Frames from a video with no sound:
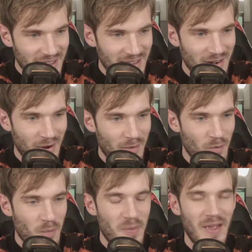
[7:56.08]
you know, it
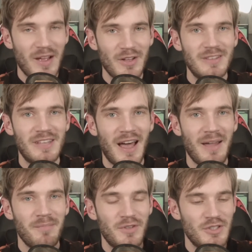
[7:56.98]
would be a good
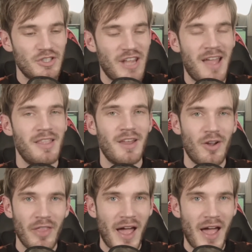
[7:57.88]
time to just end it on a